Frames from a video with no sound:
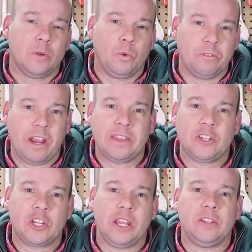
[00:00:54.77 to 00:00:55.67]
we ran
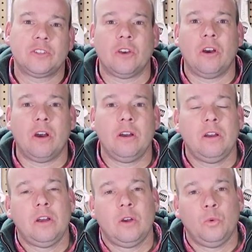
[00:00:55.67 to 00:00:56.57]
the chainsaw,
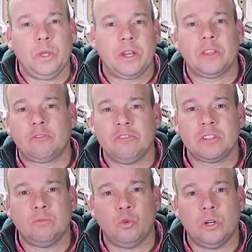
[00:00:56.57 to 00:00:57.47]
we cut through
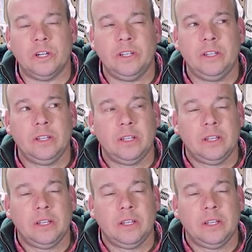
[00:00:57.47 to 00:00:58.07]
some wood,